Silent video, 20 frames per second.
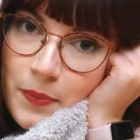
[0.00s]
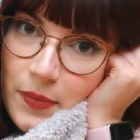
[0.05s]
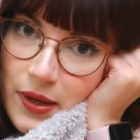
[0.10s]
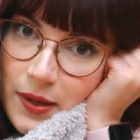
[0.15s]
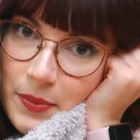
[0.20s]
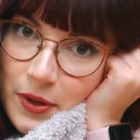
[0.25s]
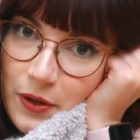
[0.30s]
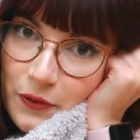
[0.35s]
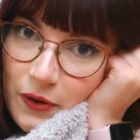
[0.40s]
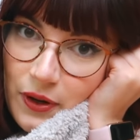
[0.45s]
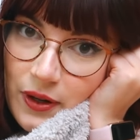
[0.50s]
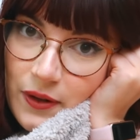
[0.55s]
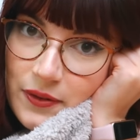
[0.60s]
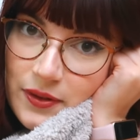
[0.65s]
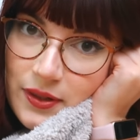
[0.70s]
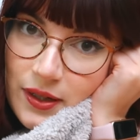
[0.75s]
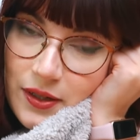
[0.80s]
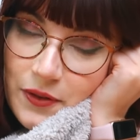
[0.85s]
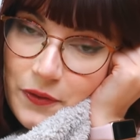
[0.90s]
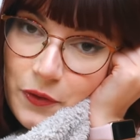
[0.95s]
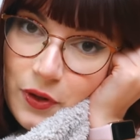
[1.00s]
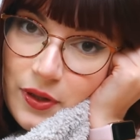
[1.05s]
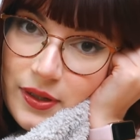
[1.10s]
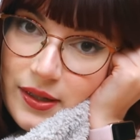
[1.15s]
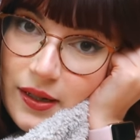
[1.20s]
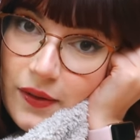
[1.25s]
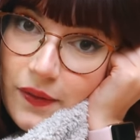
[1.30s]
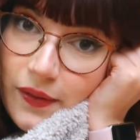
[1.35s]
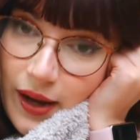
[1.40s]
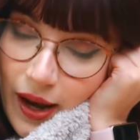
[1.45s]
Me and my friend have started
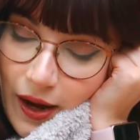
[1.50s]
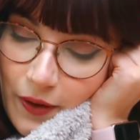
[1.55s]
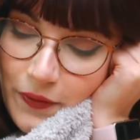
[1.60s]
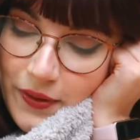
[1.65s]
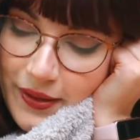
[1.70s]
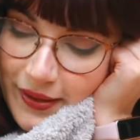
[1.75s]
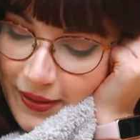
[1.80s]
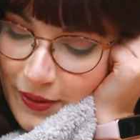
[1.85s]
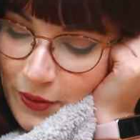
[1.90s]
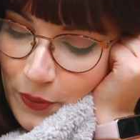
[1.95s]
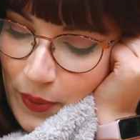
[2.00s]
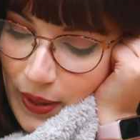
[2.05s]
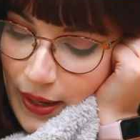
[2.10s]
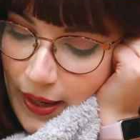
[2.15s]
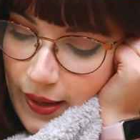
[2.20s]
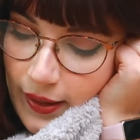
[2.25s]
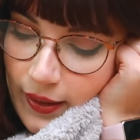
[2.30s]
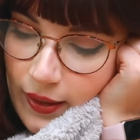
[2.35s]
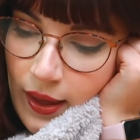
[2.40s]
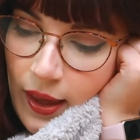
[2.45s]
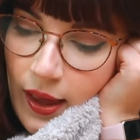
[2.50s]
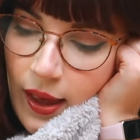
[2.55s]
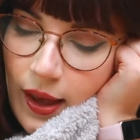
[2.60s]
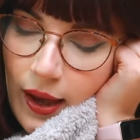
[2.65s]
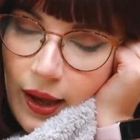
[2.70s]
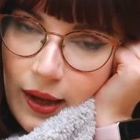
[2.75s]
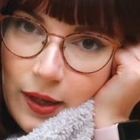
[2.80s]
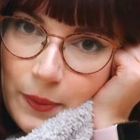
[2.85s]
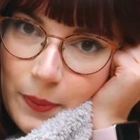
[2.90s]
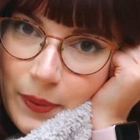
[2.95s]
volunteering every single week
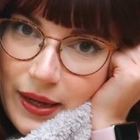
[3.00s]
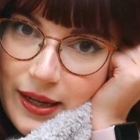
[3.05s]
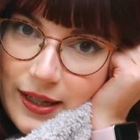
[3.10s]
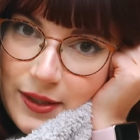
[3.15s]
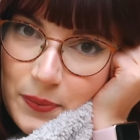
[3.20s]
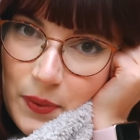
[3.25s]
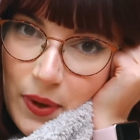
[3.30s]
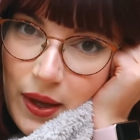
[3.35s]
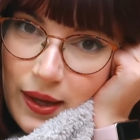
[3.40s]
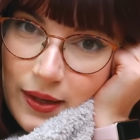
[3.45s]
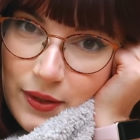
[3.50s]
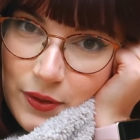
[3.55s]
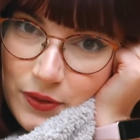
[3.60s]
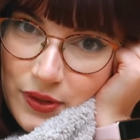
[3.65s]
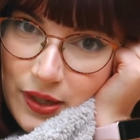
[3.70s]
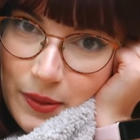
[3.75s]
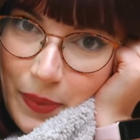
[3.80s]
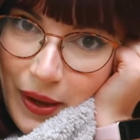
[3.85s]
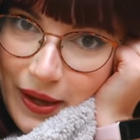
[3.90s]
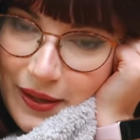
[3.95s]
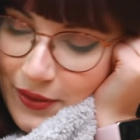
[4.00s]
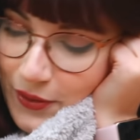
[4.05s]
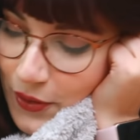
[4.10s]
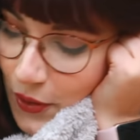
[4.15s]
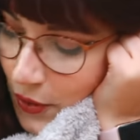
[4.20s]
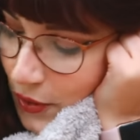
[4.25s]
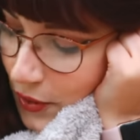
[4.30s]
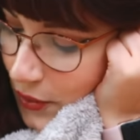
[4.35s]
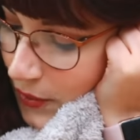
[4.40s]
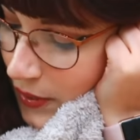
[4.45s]
at a place where exotic pets
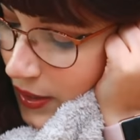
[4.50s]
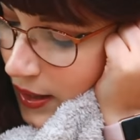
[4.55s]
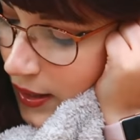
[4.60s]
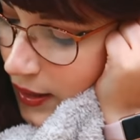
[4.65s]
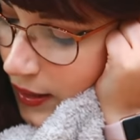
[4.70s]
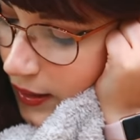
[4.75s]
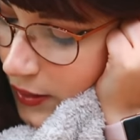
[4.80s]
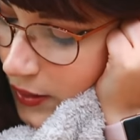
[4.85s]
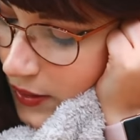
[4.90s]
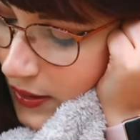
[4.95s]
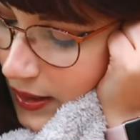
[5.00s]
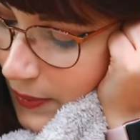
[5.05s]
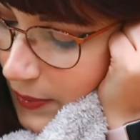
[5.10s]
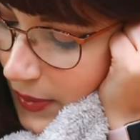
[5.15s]
go. Are you